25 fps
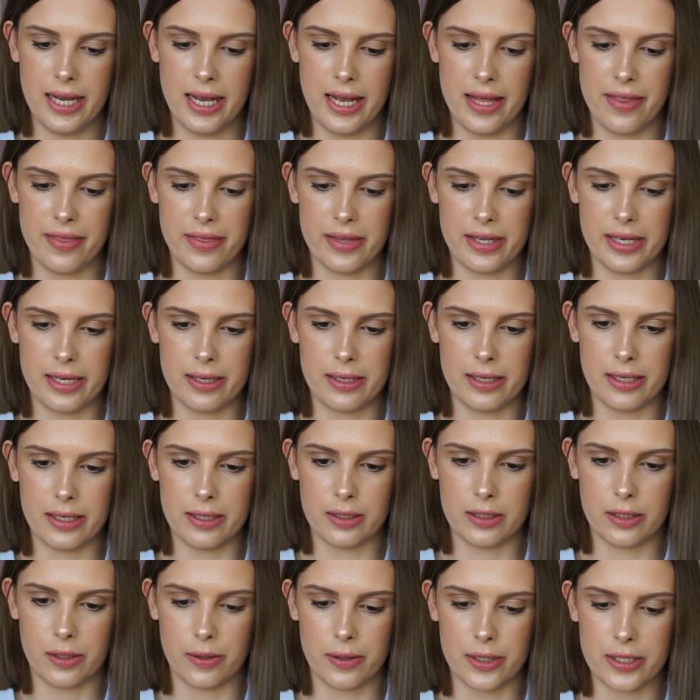And then
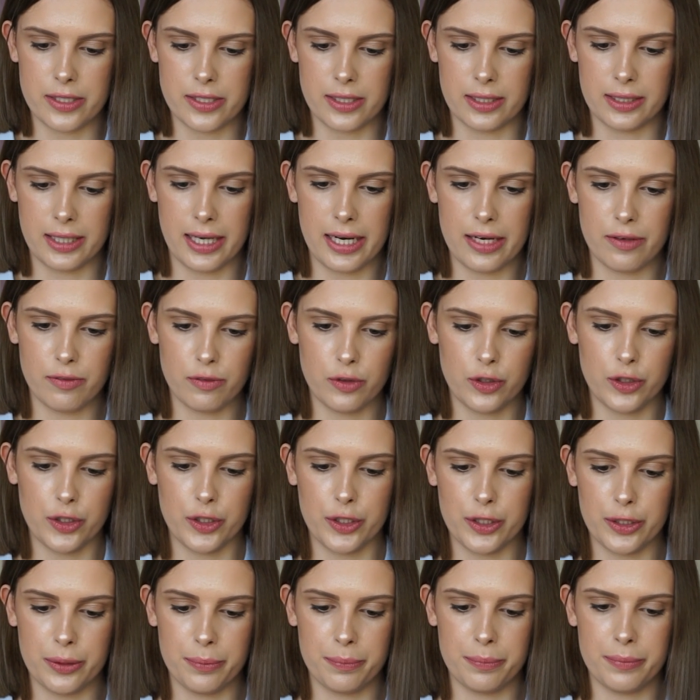go into
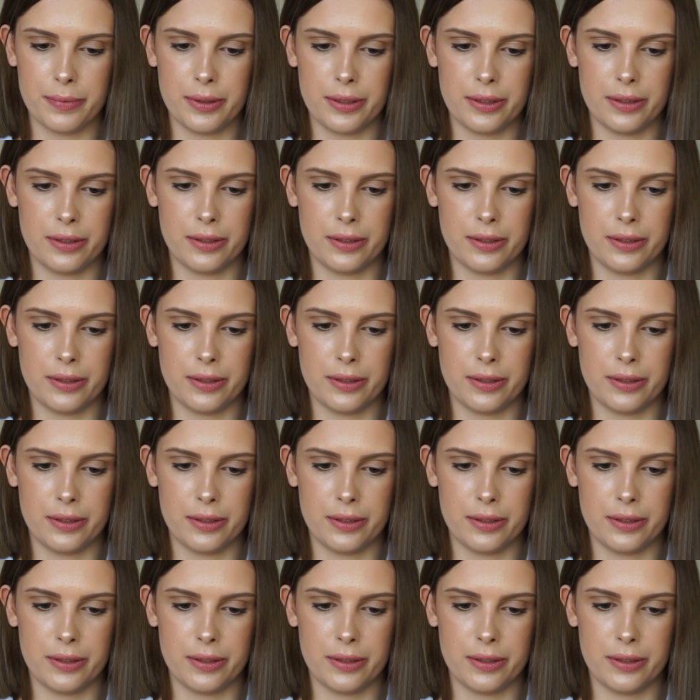Lightroom.